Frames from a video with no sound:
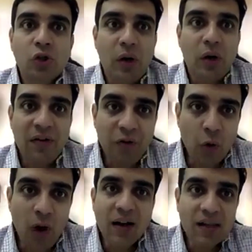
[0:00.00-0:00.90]
So if
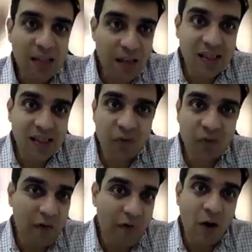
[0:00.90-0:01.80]
you are a
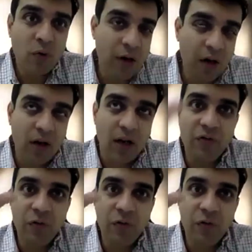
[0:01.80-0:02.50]
successful founder,